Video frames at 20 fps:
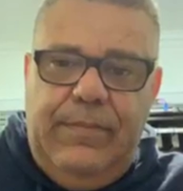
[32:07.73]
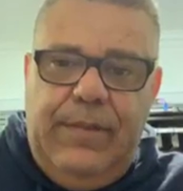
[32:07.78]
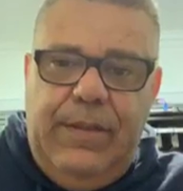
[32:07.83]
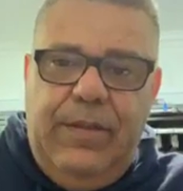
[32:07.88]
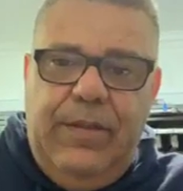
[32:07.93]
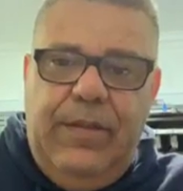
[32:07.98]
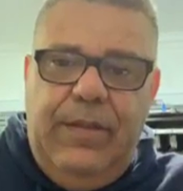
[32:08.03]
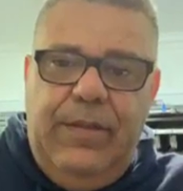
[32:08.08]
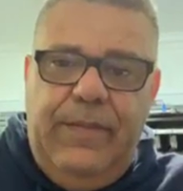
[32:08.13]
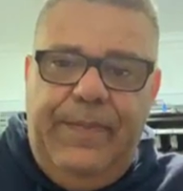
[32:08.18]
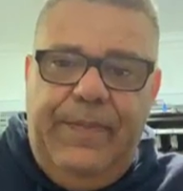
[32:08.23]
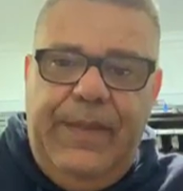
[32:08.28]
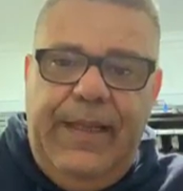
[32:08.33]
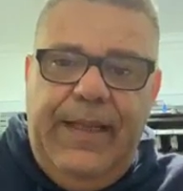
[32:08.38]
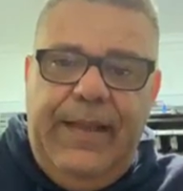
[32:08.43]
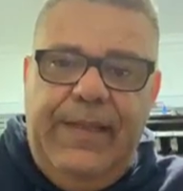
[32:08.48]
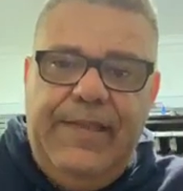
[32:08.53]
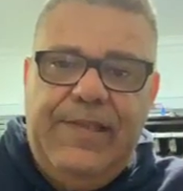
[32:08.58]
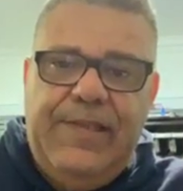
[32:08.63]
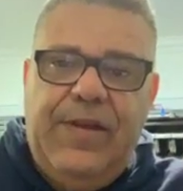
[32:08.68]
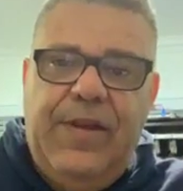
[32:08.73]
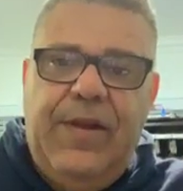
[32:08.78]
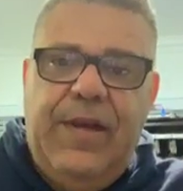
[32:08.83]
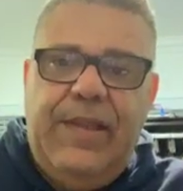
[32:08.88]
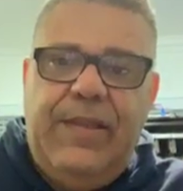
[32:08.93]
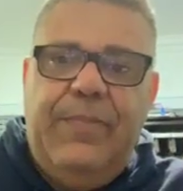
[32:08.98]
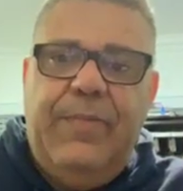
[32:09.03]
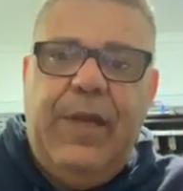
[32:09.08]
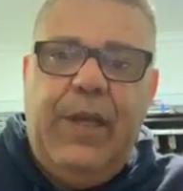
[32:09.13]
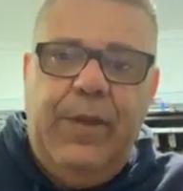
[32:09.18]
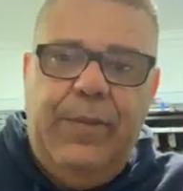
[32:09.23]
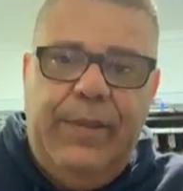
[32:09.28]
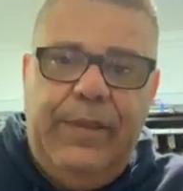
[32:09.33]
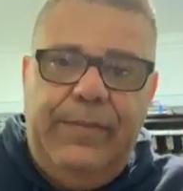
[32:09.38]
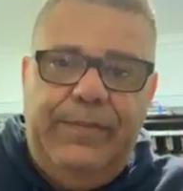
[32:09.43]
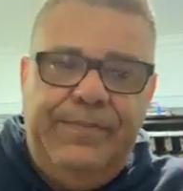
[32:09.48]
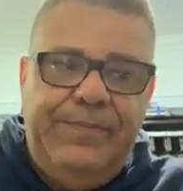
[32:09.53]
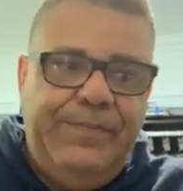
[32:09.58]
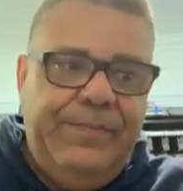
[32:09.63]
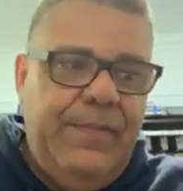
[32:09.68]
All right. Now, this guy at the
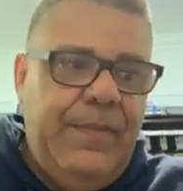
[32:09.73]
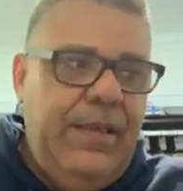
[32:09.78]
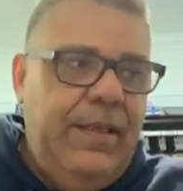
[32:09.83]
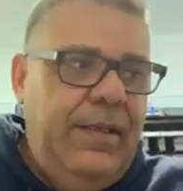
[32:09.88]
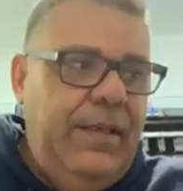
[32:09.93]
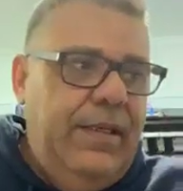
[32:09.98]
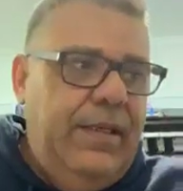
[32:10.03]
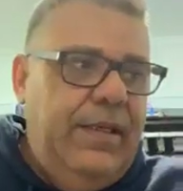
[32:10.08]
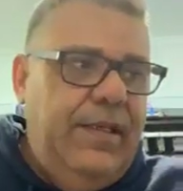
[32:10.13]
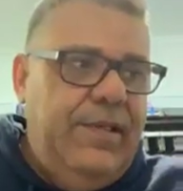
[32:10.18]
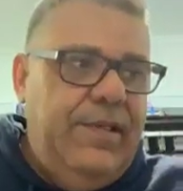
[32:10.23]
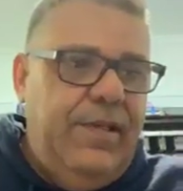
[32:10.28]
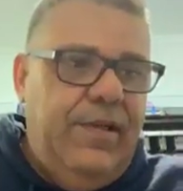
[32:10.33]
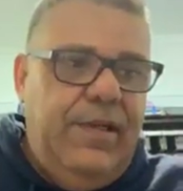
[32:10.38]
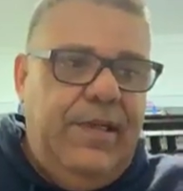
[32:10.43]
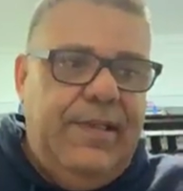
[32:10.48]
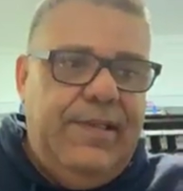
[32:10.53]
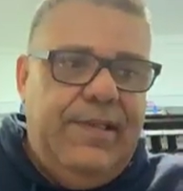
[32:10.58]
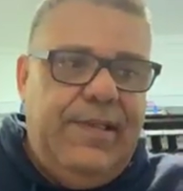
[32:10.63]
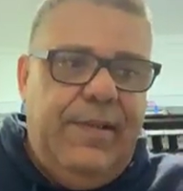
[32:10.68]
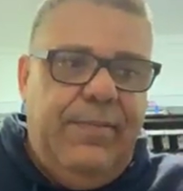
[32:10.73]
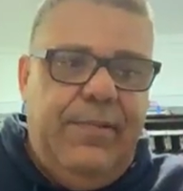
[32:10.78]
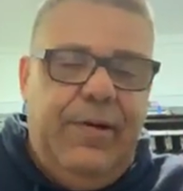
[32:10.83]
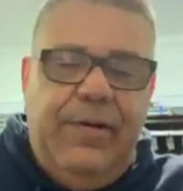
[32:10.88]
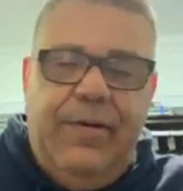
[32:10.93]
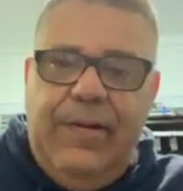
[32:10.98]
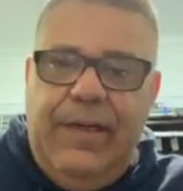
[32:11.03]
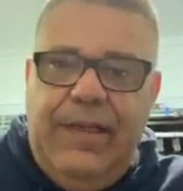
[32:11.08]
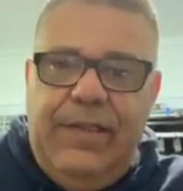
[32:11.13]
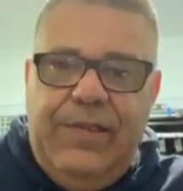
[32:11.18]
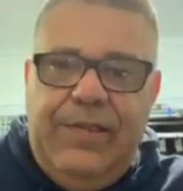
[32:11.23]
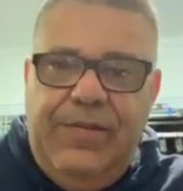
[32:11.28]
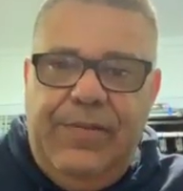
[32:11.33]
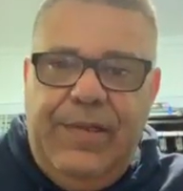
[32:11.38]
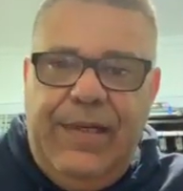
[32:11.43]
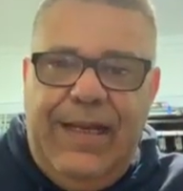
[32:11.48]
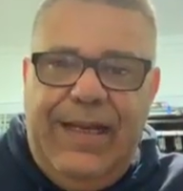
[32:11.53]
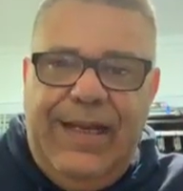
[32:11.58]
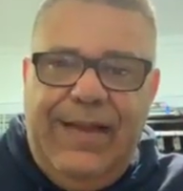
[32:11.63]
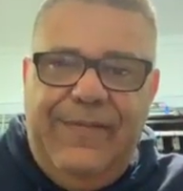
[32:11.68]
moment is earning somewhere around
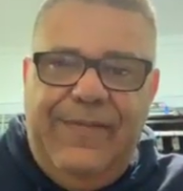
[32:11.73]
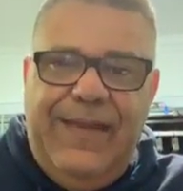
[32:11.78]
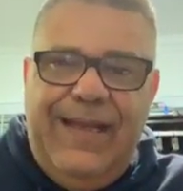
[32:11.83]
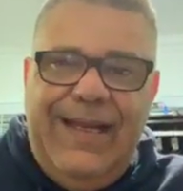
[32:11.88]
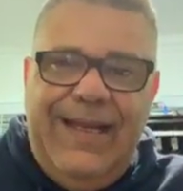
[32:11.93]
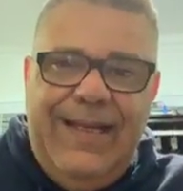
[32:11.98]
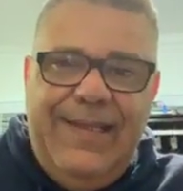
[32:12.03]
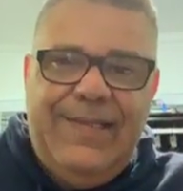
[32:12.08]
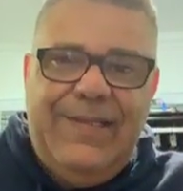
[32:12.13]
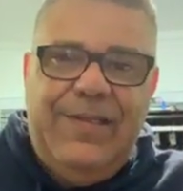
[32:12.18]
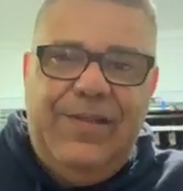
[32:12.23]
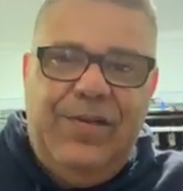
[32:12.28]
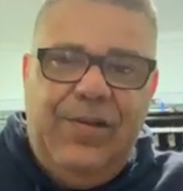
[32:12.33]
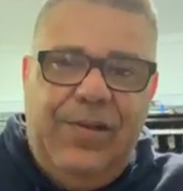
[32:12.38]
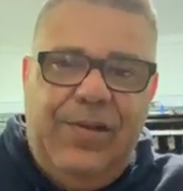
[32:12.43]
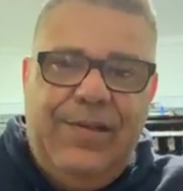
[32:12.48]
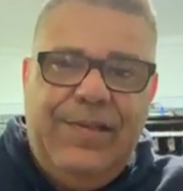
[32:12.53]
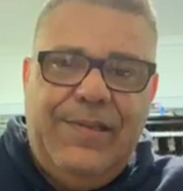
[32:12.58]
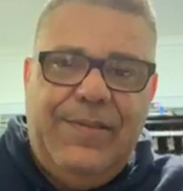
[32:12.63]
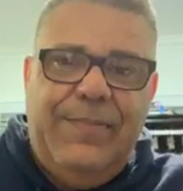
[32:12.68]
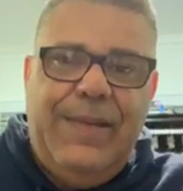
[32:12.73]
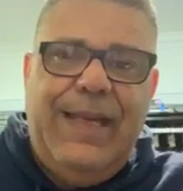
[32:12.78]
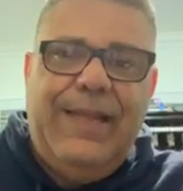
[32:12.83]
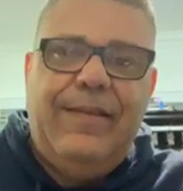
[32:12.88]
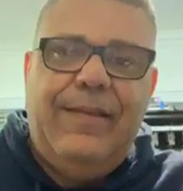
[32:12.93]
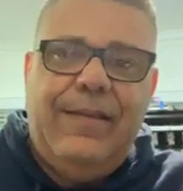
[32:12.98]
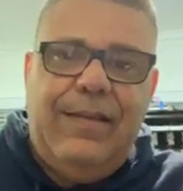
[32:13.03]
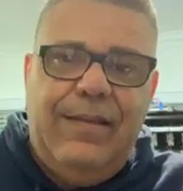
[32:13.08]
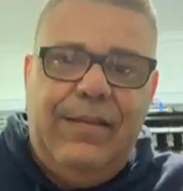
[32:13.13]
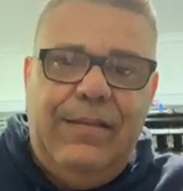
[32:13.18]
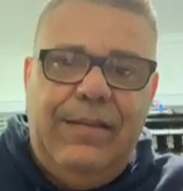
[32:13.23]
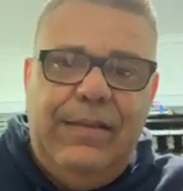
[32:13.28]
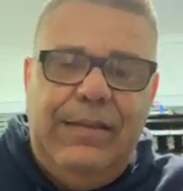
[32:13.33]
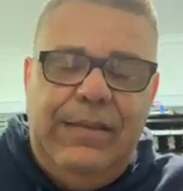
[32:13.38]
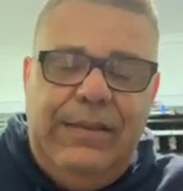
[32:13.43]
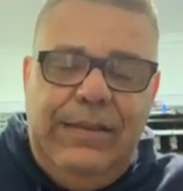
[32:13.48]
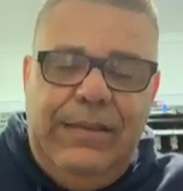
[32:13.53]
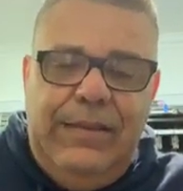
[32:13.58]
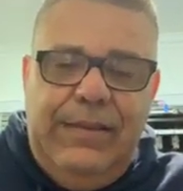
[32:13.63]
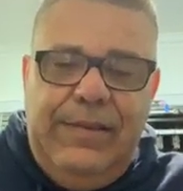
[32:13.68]
$2,500 a month.
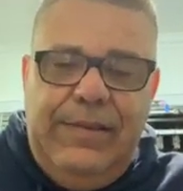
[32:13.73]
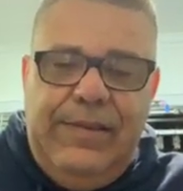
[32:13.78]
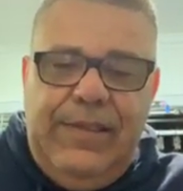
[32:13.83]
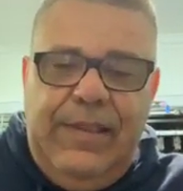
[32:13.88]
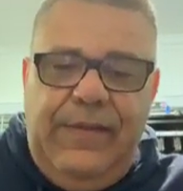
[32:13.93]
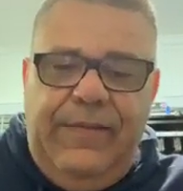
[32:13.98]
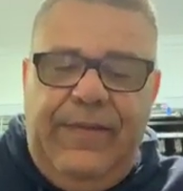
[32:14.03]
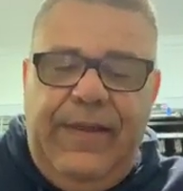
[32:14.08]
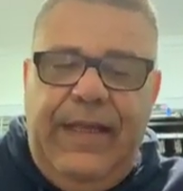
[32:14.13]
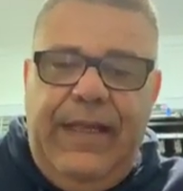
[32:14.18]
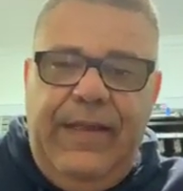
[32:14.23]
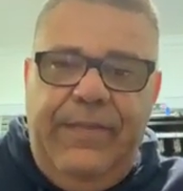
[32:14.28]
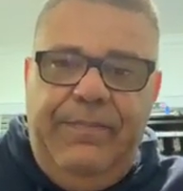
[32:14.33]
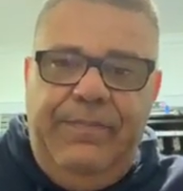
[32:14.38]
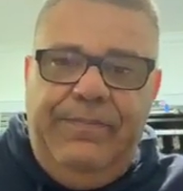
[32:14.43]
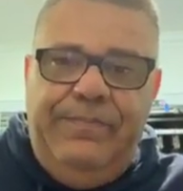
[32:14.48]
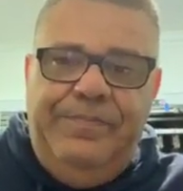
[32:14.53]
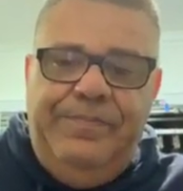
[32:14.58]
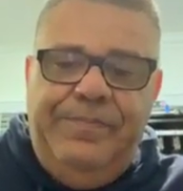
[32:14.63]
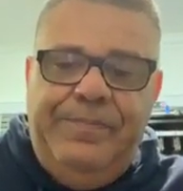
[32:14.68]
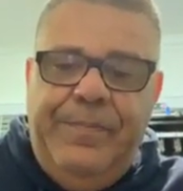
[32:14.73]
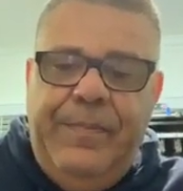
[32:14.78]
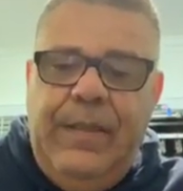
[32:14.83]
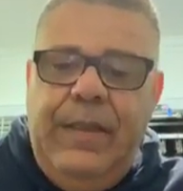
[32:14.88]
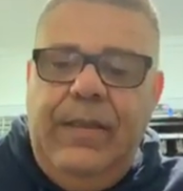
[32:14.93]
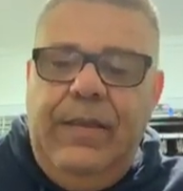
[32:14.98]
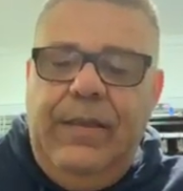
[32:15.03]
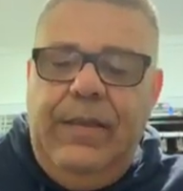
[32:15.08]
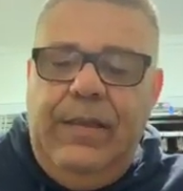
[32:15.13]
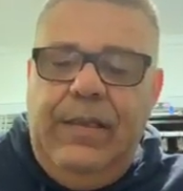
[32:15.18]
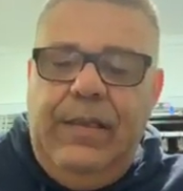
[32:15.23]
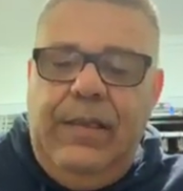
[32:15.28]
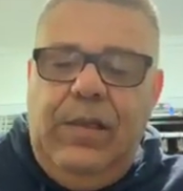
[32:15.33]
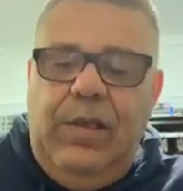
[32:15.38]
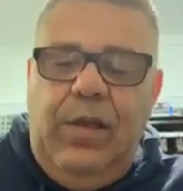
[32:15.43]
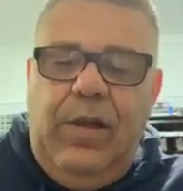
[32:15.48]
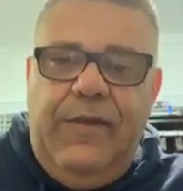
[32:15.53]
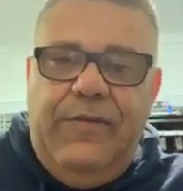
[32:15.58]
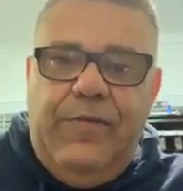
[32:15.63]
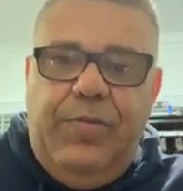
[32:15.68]
So for him,
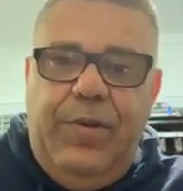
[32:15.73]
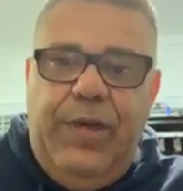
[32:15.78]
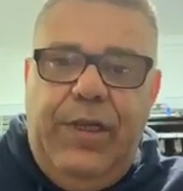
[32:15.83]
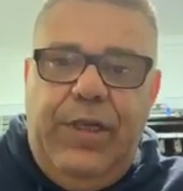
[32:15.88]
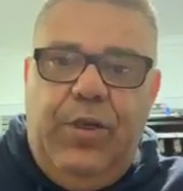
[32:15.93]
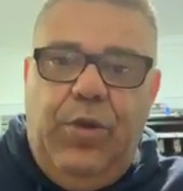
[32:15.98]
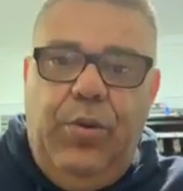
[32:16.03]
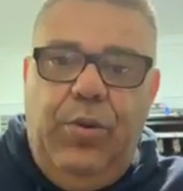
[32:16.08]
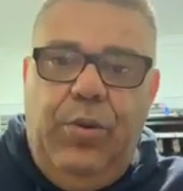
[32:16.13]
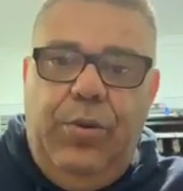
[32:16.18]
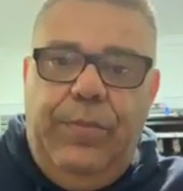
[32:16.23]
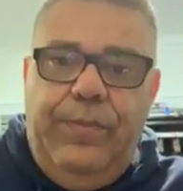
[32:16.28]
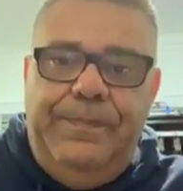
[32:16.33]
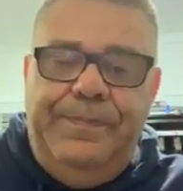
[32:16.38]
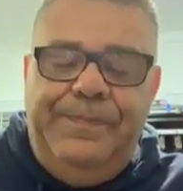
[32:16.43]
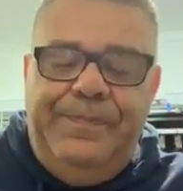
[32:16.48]
life's pretty cool.